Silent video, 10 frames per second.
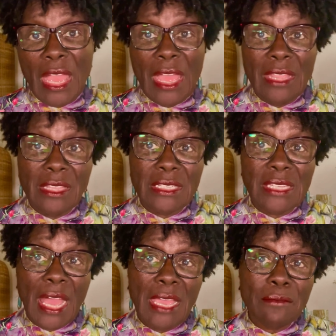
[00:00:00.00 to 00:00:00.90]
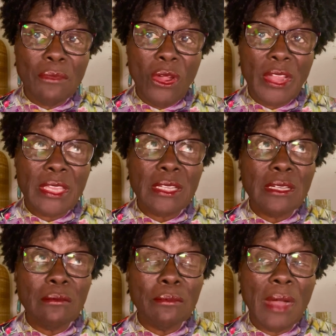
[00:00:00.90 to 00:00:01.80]
And the tight market
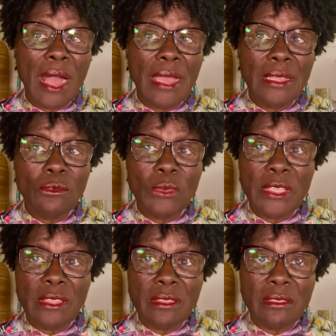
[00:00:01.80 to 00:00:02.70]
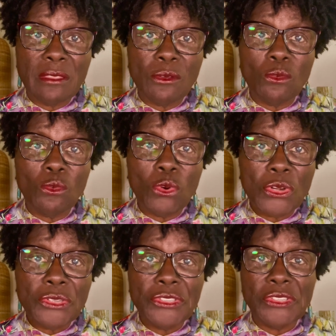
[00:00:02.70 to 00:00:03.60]
combined with the
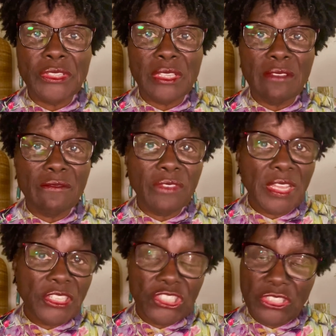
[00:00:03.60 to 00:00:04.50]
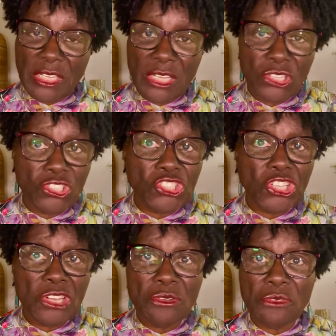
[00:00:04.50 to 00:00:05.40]
worst inflation in a
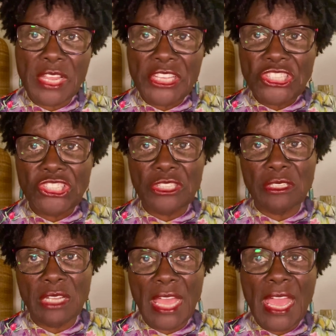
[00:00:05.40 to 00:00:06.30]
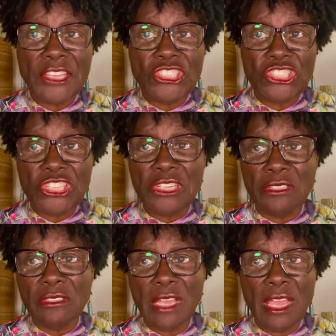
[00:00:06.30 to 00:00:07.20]
generation last
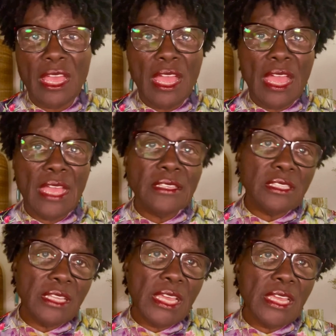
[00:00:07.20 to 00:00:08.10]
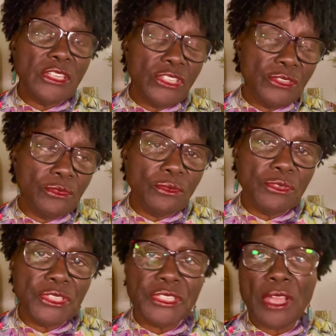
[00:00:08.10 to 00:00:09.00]
year has led to
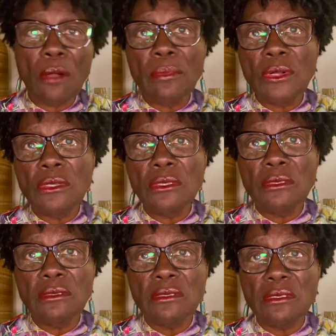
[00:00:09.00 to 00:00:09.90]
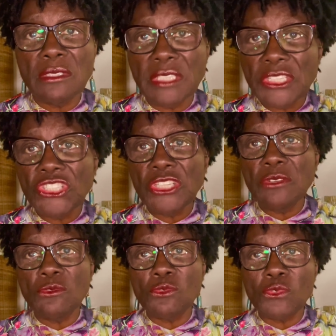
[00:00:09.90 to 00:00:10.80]
double-digit
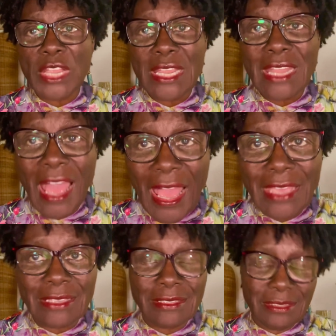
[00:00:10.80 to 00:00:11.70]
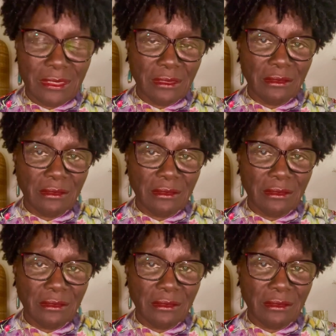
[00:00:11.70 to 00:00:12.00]
rent hikes.